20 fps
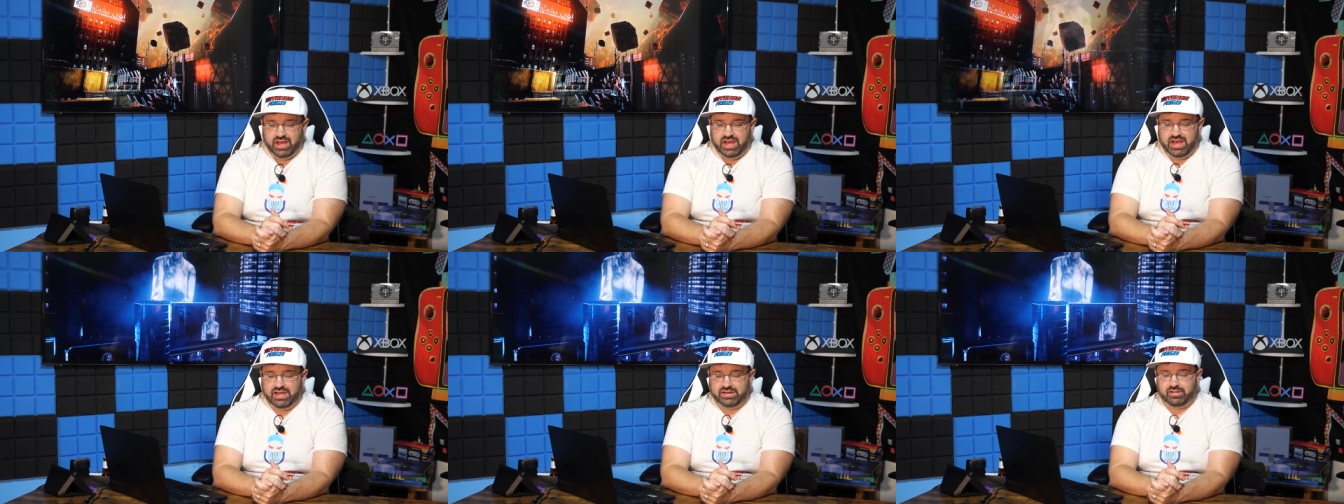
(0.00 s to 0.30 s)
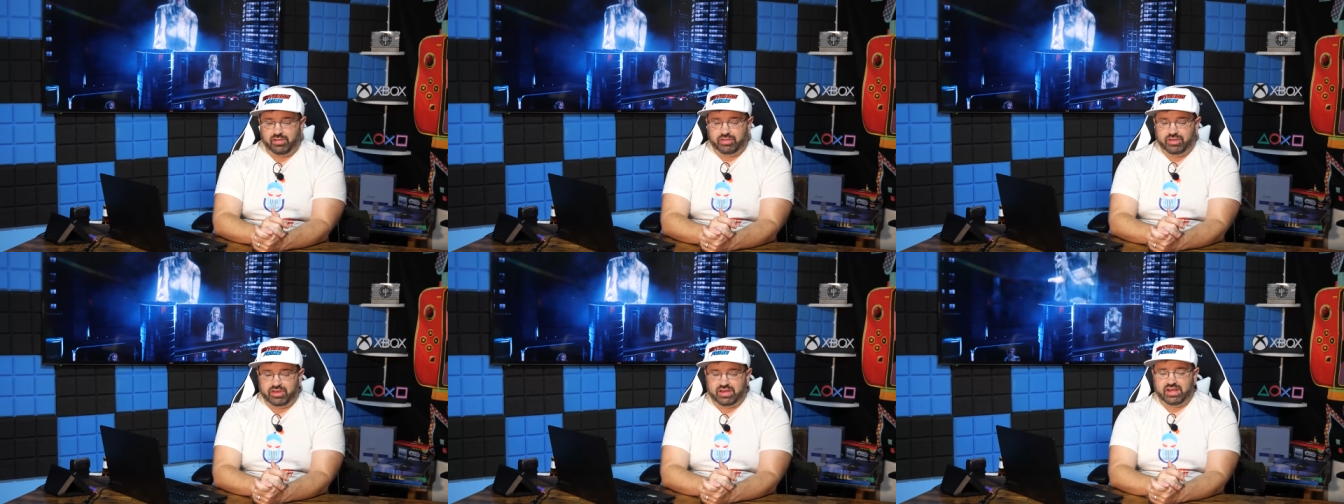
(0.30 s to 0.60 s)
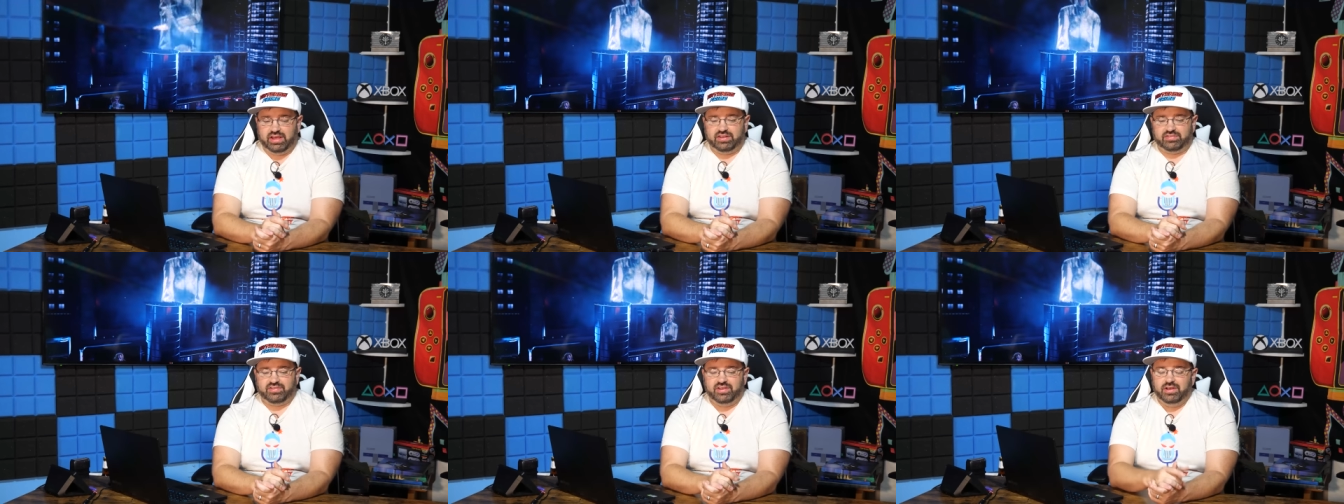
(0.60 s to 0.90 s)
And the thing
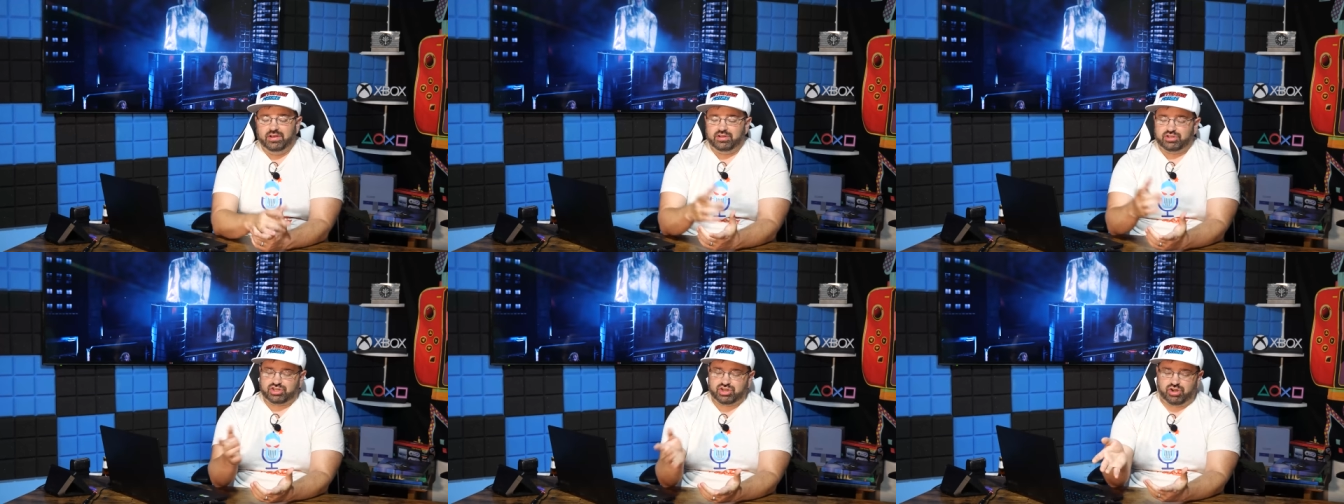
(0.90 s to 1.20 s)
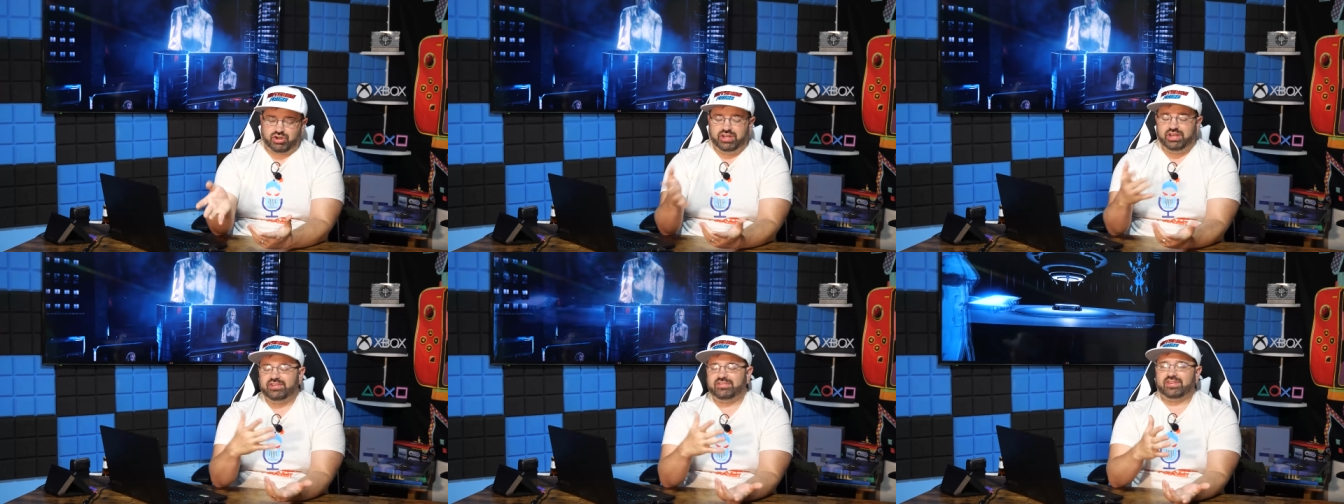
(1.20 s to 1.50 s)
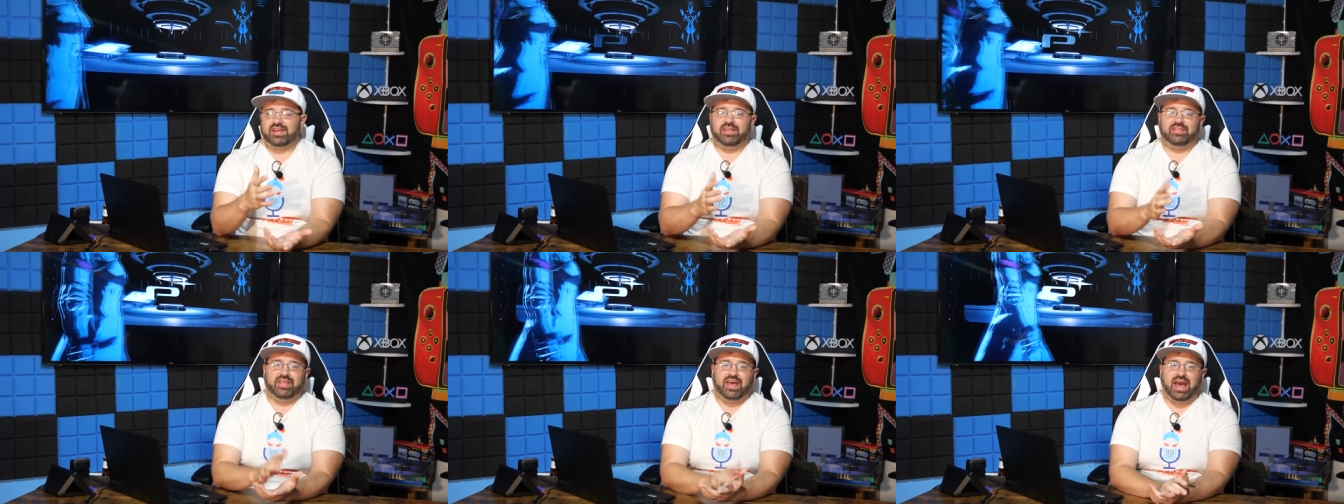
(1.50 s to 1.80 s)
is, sure, he
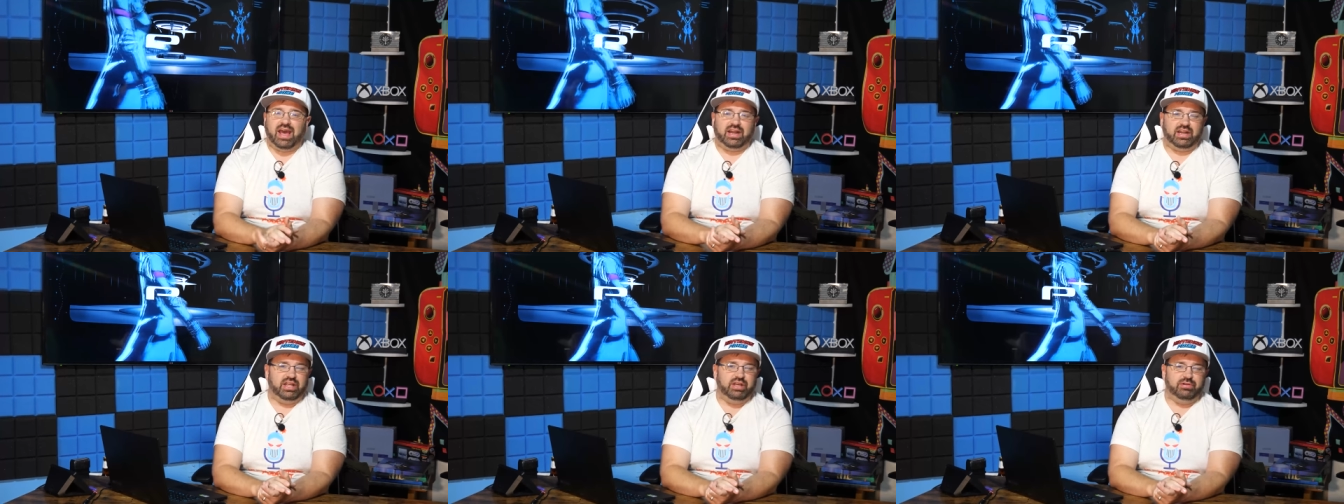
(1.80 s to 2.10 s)
said that.